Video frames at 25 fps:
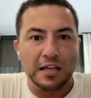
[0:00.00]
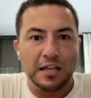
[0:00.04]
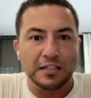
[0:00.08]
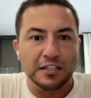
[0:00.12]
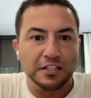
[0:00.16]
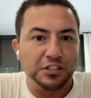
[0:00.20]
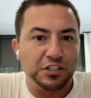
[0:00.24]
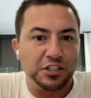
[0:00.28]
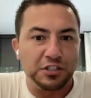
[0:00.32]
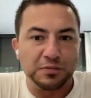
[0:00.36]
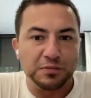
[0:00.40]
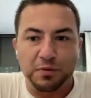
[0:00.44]

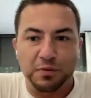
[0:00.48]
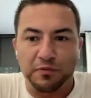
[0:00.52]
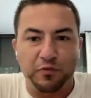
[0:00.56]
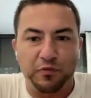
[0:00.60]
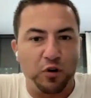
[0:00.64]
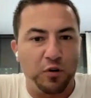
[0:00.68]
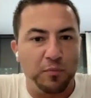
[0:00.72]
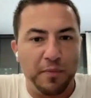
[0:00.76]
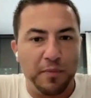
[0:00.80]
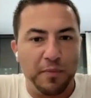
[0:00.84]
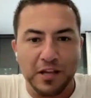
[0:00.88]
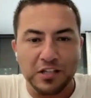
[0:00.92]
And it just
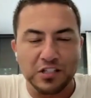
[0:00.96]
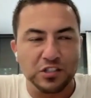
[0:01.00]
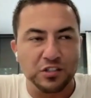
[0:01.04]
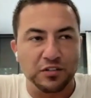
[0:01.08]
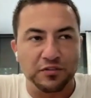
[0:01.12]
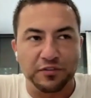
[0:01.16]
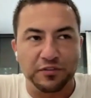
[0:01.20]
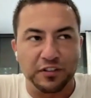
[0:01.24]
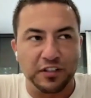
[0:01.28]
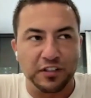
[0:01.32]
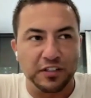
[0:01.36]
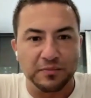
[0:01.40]
performed
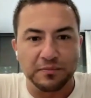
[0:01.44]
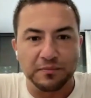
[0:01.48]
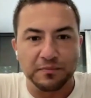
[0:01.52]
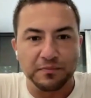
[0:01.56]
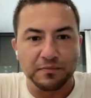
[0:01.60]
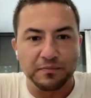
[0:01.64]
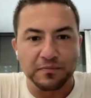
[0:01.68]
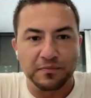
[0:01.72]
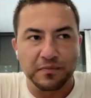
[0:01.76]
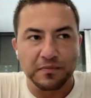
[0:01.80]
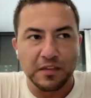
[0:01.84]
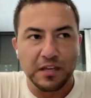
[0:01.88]
masterfully.
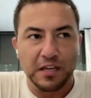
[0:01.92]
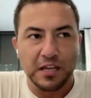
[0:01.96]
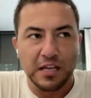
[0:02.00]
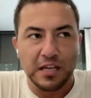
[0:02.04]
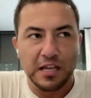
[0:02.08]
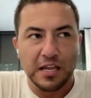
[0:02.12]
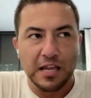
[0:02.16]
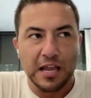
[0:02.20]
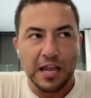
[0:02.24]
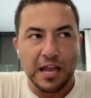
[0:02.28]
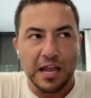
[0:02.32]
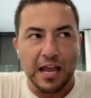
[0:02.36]

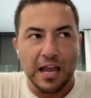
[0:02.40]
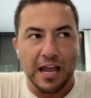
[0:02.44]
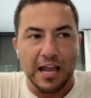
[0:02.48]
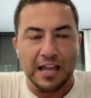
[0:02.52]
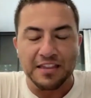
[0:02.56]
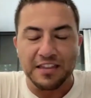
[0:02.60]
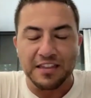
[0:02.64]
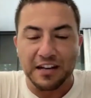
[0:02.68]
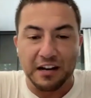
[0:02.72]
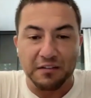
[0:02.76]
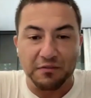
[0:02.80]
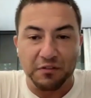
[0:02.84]

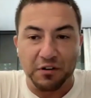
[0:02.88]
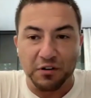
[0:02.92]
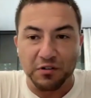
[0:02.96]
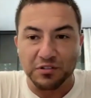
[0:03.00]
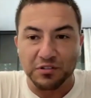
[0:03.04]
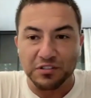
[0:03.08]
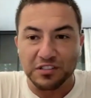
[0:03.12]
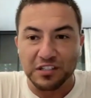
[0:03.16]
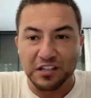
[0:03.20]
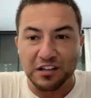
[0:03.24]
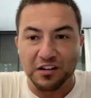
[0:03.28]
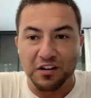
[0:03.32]
And then I
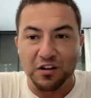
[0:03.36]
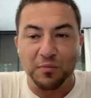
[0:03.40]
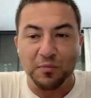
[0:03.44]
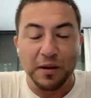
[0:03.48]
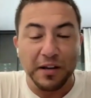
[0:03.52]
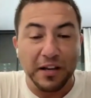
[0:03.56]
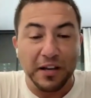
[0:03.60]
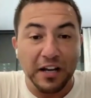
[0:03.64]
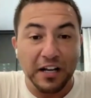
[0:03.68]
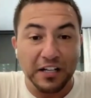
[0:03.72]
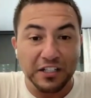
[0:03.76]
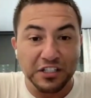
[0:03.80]
wrote, oh
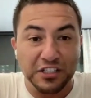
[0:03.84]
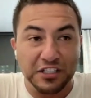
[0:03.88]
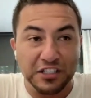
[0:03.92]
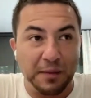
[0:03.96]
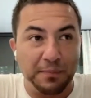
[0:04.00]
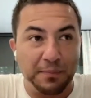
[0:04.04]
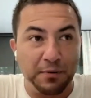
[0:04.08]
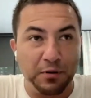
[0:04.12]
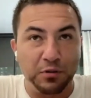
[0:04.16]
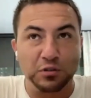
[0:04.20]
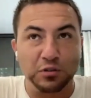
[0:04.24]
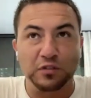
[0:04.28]
my God, I
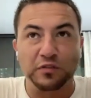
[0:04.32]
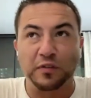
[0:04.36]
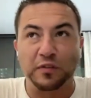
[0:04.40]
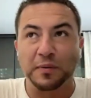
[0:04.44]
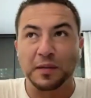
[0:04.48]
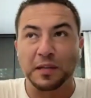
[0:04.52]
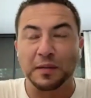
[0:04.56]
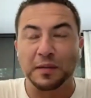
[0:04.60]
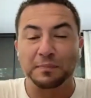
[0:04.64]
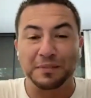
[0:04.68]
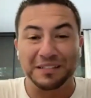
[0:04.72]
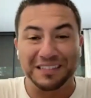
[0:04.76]
just got pulled
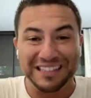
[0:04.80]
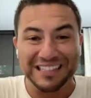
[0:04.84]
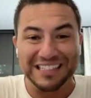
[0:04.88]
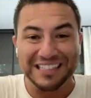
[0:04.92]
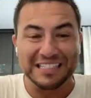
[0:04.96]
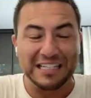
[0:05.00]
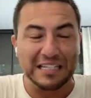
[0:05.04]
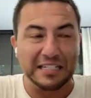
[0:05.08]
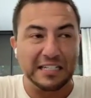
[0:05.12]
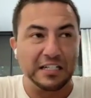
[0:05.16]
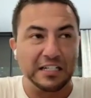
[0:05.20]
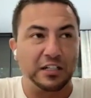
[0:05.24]
over by the
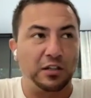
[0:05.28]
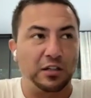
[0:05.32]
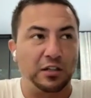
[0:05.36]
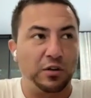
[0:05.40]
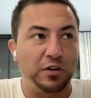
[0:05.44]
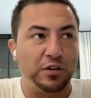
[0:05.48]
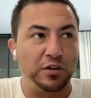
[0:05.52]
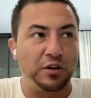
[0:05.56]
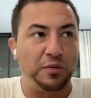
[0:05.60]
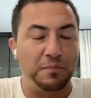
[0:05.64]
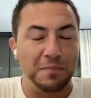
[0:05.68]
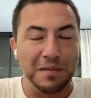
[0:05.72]
police. I need a
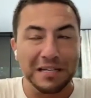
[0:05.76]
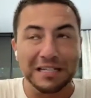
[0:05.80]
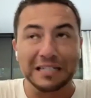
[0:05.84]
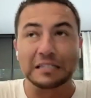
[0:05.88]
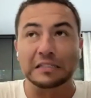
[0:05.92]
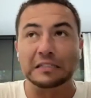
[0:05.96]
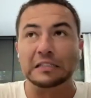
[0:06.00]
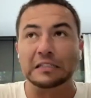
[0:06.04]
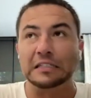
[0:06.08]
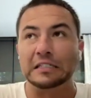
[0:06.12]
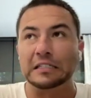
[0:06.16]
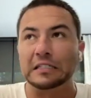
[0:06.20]
lawyer
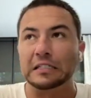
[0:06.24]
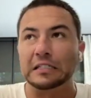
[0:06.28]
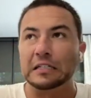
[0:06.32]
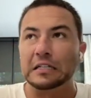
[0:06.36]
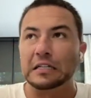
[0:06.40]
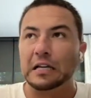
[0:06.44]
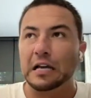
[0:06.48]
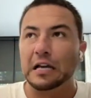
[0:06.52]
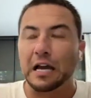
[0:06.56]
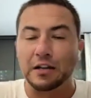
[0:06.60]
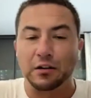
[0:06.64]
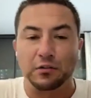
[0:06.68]
immediately.
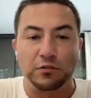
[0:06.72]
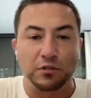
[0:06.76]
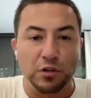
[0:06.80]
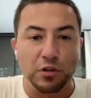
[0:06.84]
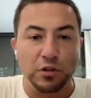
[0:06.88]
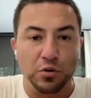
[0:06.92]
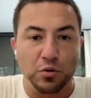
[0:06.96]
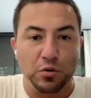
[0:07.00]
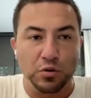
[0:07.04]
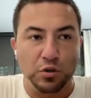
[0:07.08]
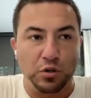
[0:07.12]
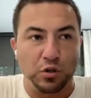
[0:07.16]
I don't
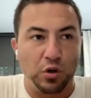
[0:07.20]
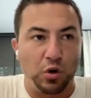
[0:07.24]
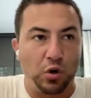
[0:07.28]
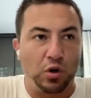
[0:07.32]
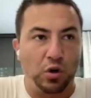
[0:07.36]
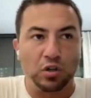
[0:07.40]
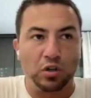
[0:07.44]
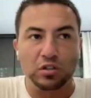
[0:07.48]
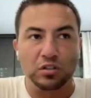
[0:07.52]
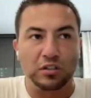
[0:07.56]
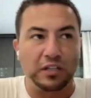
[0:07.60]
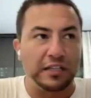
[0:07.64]
know who to
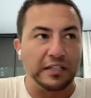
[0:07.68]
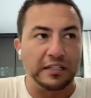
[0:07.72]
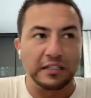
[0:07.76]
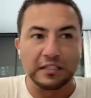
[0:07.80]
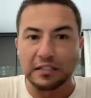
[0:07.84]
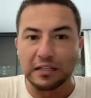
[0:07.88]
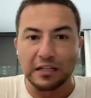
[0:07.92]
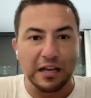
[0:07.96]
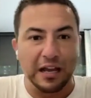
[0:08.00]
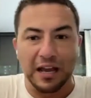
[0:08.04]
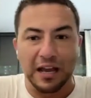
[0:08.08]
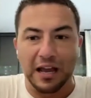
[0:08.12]
call.
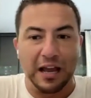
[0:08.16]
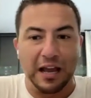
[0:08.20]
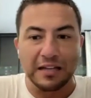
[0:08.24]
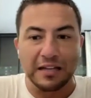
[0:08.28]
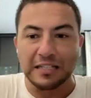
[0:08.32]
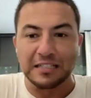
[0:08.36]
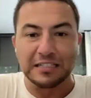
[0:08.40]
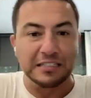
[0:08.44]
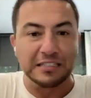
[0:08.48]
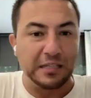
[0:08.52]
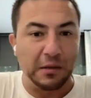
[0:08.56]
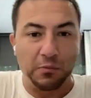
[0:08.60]
Like,
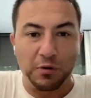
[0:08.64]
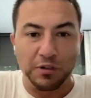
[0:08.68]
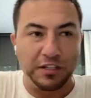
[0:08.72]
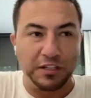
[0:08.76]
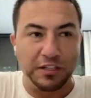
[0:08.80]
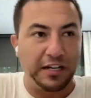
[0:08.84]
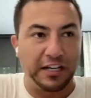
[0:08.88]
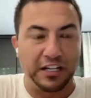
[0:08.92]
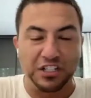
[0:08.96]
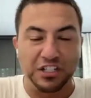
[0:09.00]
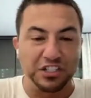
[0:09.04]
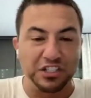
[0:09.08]
I need
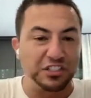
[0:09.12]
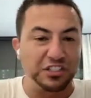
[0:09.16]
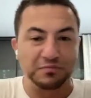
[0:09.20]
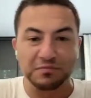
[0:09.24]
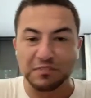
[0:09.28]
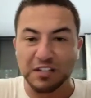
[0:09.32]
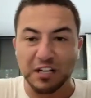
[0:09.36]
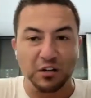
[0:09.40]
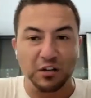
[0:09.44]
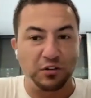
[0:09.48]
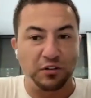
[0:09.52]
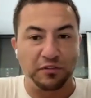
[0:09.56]
someone that I could
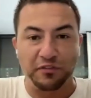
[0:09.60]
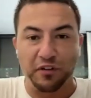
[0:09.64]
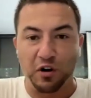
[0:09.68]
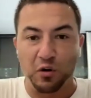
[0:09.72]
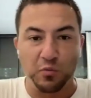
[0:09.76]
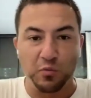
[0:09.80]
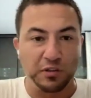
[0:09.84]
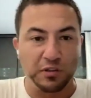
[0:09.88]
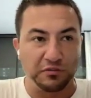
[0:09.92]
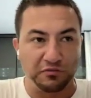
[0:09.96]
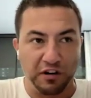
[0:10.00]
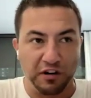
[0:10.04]
just get on the
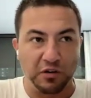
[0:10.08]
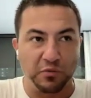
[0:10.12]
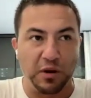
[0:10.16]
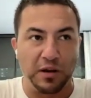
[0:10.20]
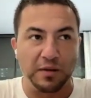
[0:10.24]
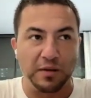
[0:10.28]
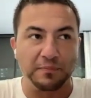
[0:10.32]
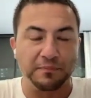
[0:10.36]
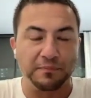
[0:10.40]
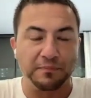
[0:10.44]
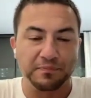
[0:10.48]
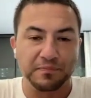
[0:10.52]
phone with right
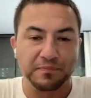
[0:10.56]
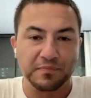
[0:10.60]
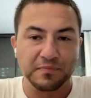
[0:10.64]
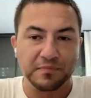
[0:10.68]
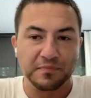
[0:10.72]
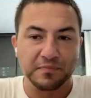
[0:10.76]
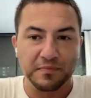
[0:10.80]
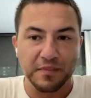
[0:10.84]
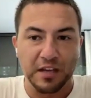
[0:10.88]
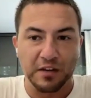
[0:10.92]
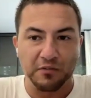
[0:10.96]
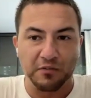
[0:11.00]
away.
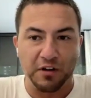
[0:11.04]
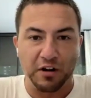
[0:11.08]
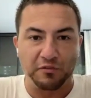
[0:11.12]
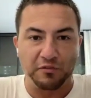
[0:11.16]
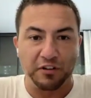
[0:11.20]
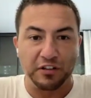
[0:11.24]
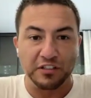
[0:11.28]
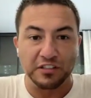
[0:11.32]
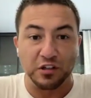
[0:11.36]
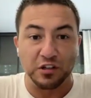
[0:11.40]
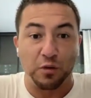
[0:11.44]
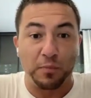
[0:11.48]
And
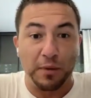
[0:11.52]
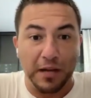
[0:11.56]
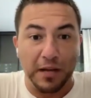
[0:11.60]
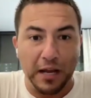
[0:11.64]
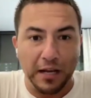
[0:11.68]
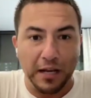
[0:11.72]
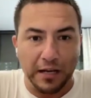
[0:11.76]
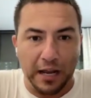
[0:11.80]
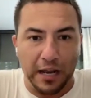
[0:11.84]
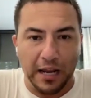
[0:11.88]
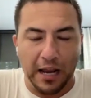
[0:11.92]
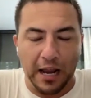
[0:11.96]
Rhino Friend's like, oh my
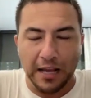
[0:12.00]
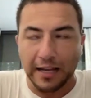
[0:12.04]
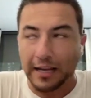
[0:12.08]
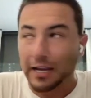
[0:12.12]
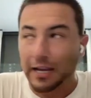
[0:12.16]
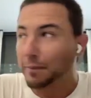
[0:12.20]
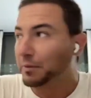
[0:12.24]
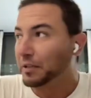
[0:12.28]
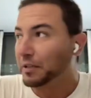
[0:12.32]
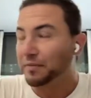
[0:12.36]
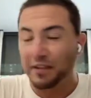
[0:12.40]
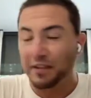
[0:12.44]
God, I
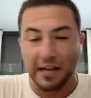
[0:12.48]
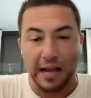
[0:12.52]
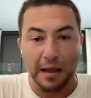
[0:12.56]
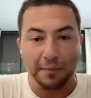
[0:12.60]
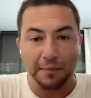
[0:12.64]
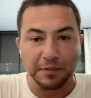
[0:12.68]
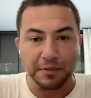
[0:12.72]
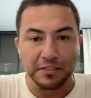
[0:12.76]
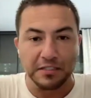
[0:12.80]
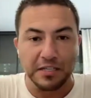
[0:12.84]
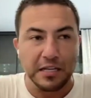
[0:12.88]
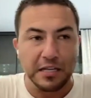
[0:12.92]
can't believe that
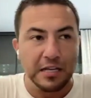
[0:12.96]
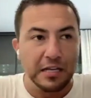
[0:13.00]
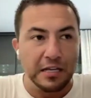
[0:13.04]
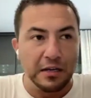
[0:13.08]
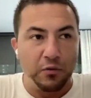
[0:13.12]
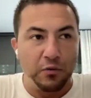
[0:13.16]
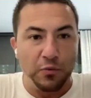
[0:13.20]
happened.